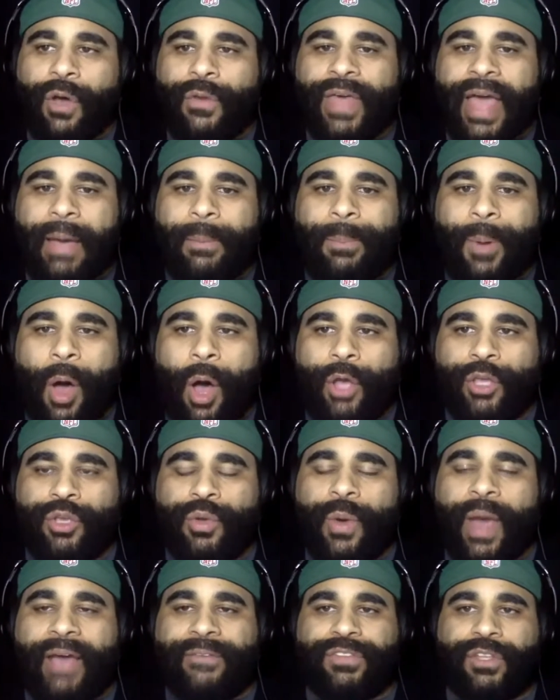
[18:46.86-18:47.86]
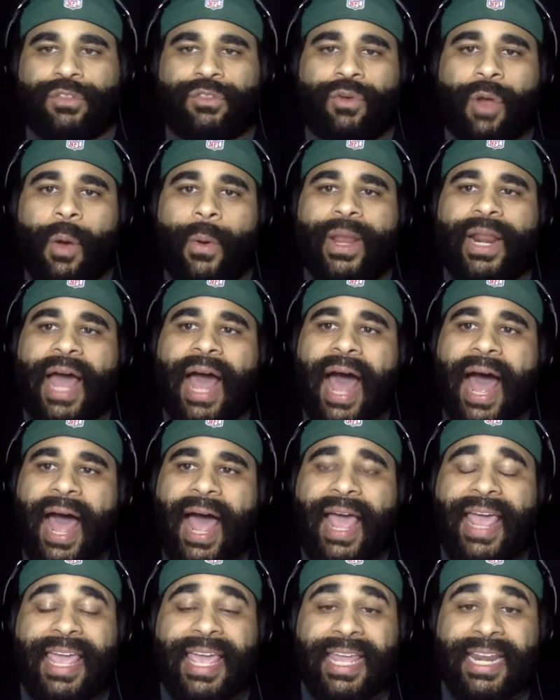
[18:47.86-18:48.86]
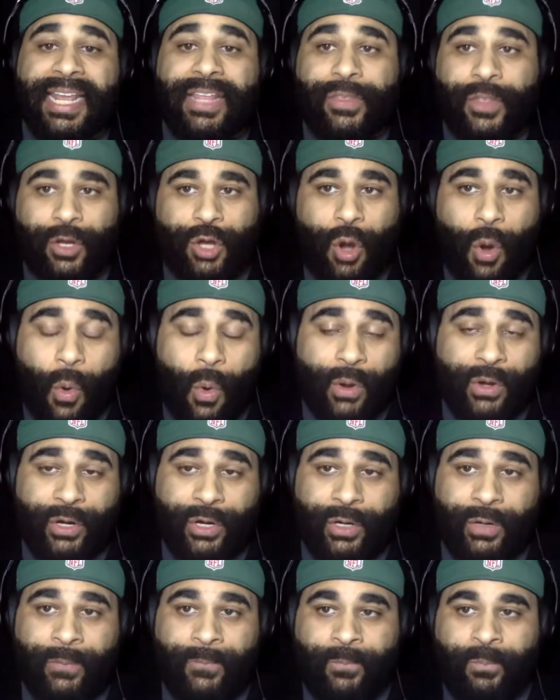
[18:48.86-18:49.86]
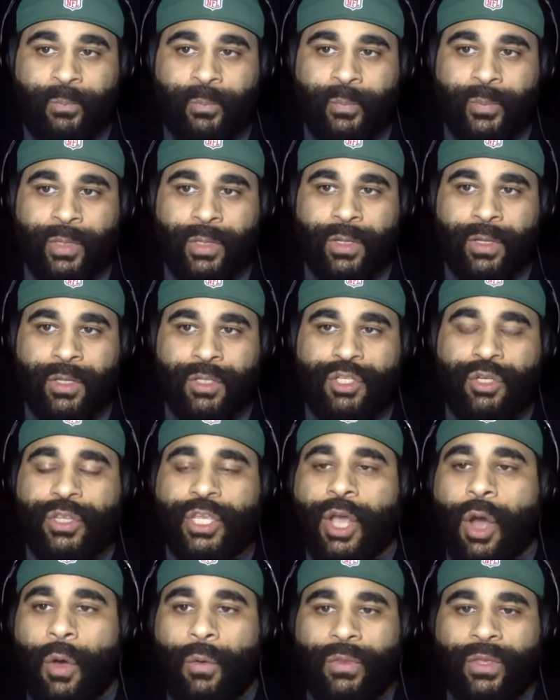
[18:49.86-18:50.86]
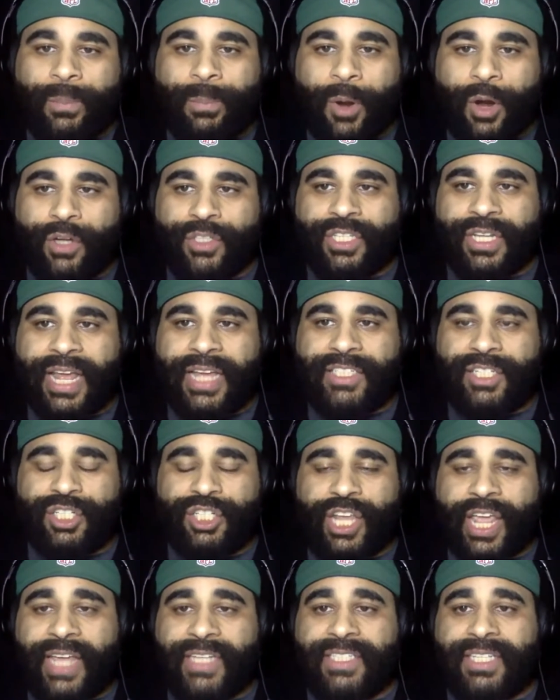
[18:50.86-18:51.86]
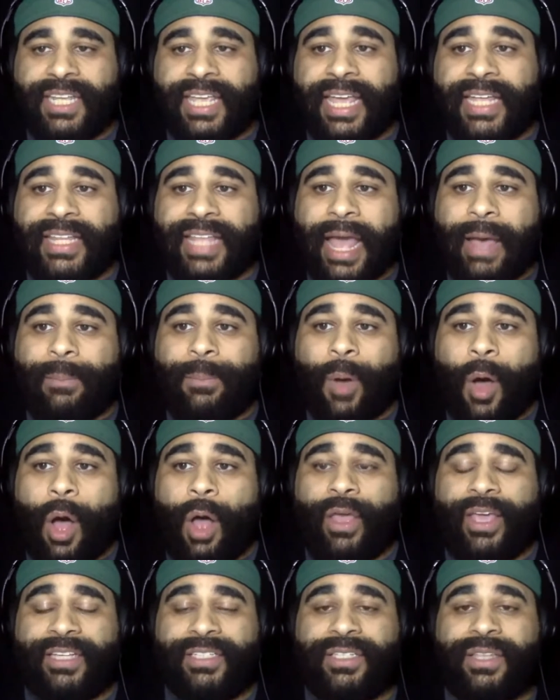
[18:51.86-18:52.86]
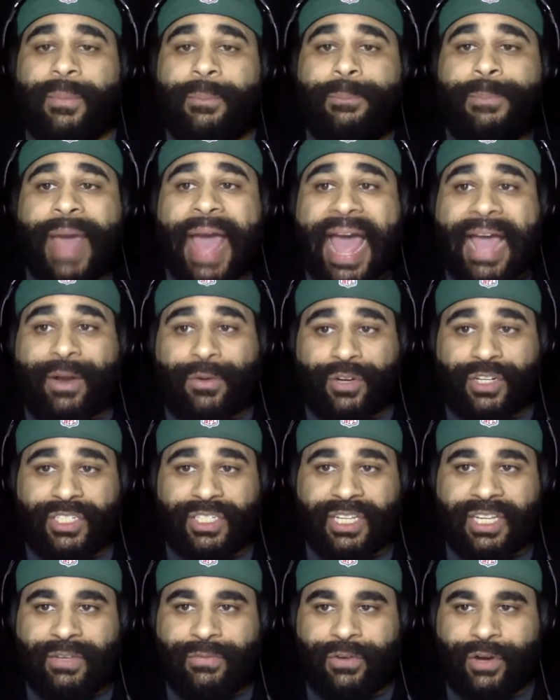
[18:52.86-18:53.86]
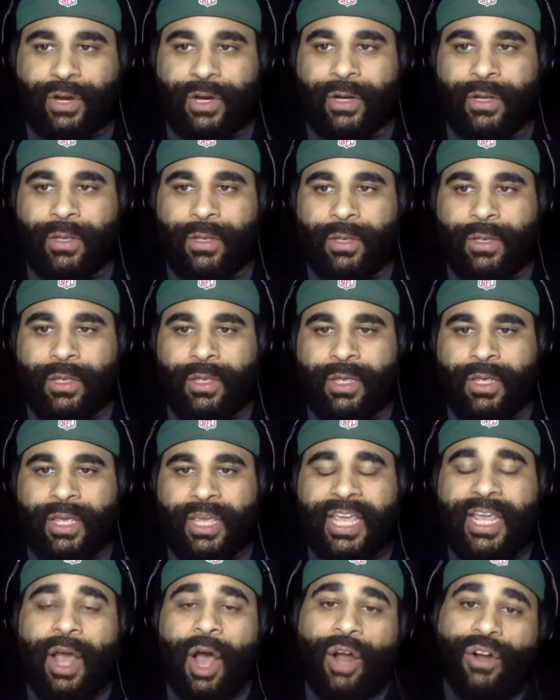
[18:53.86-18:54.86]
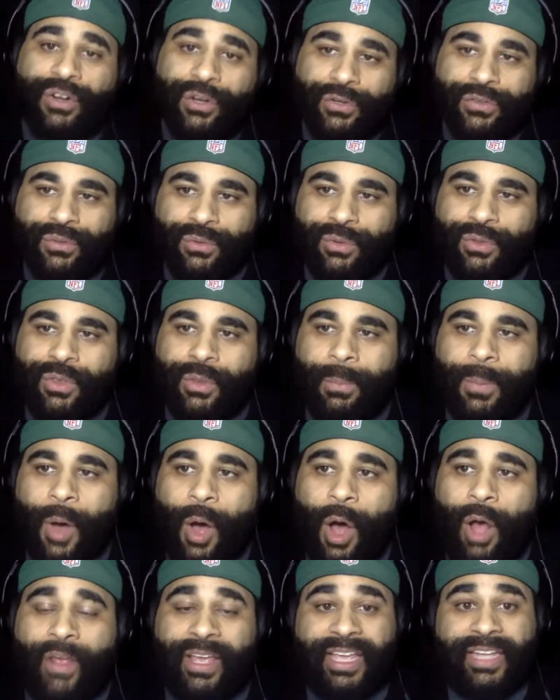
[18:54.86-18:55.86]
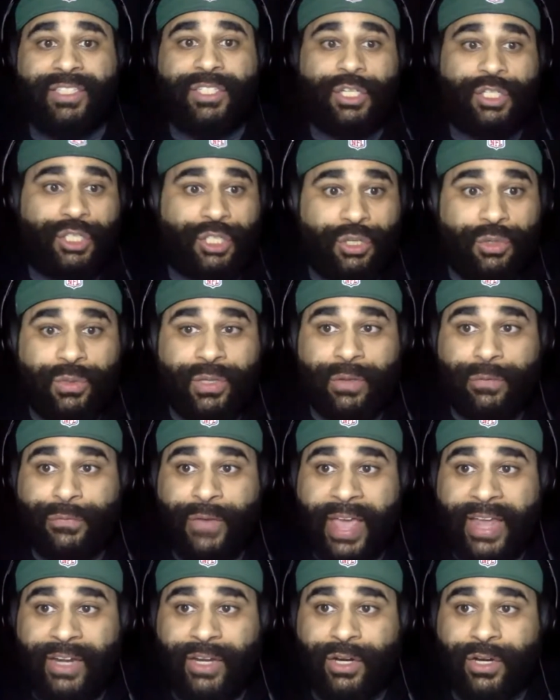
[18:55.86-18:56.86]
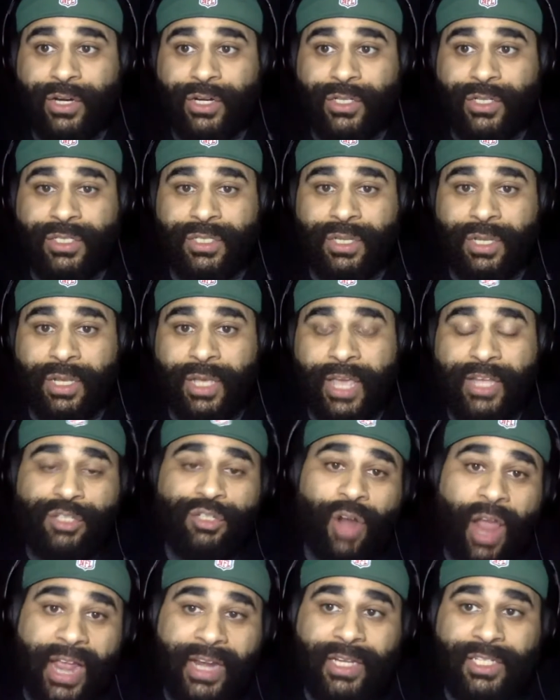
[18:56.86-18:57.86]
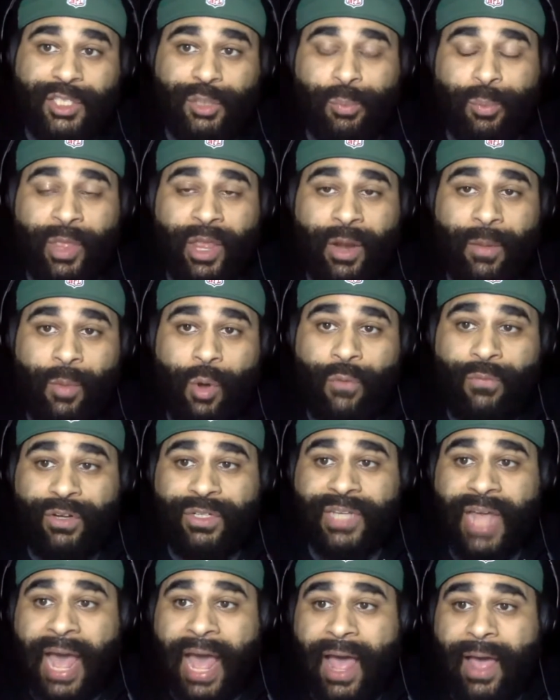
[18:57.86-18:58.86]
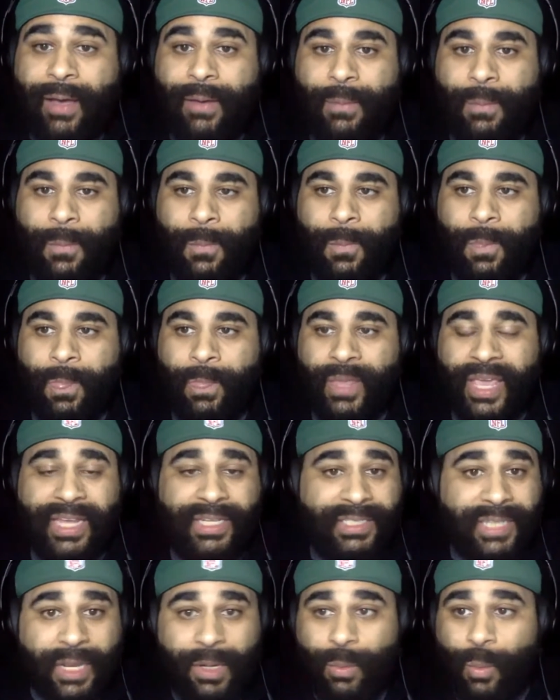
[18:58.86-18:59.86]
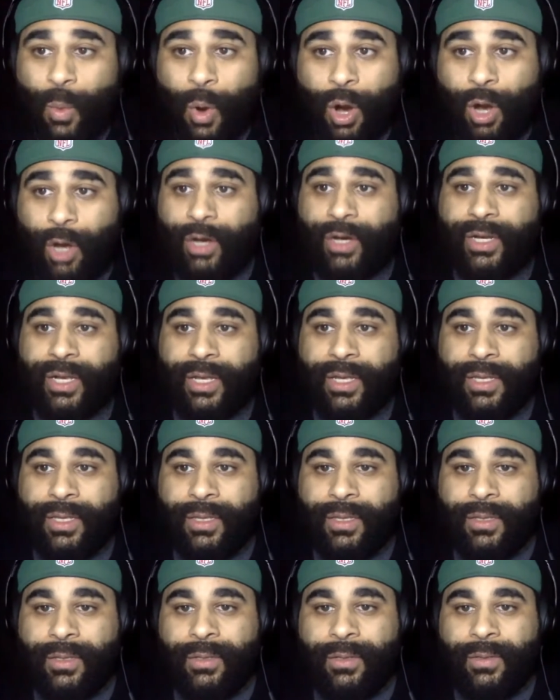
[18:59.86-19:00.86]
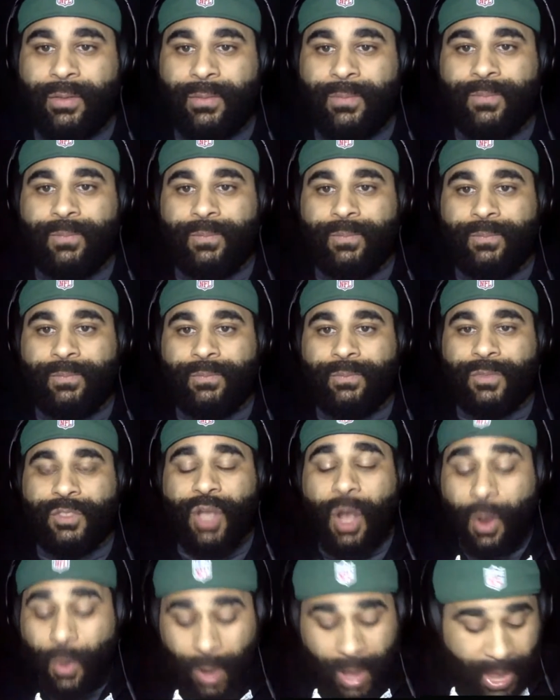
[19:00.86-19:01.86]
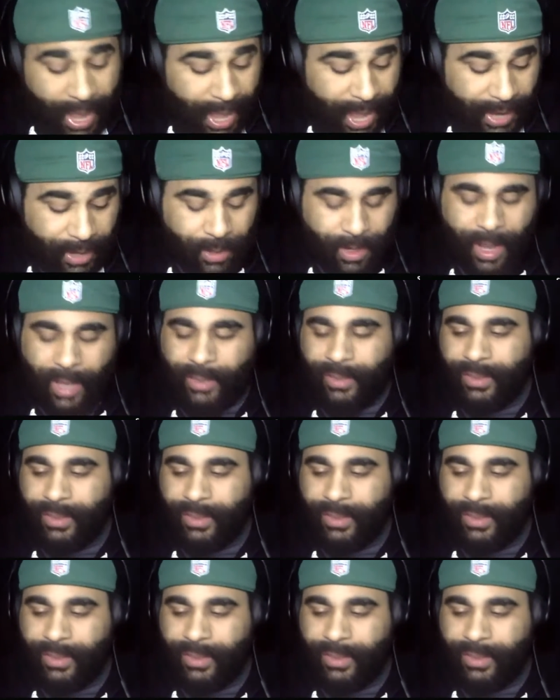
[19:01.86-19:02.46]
throw that ball, you have to throw it high and in the corner. So the only person that has a chance to get that ball is the back receiver. He underthrew the ball into 2 defenders and tried to split them over top. It didn't work. So I don't